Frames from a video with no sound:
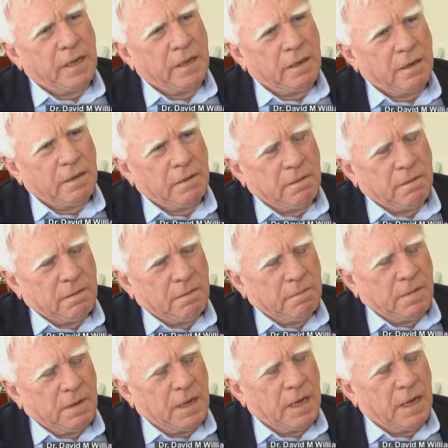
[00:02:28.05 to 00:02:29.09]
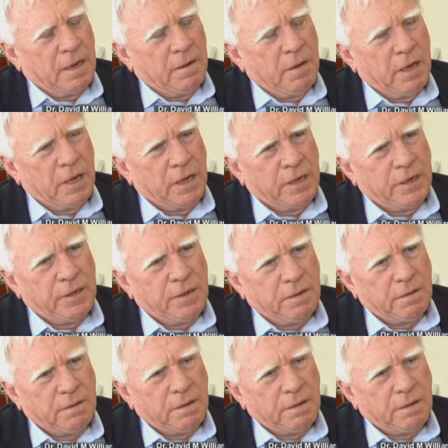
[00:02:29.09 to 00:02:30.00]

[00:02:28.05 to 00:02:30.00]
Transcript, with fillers: UK uh, herd.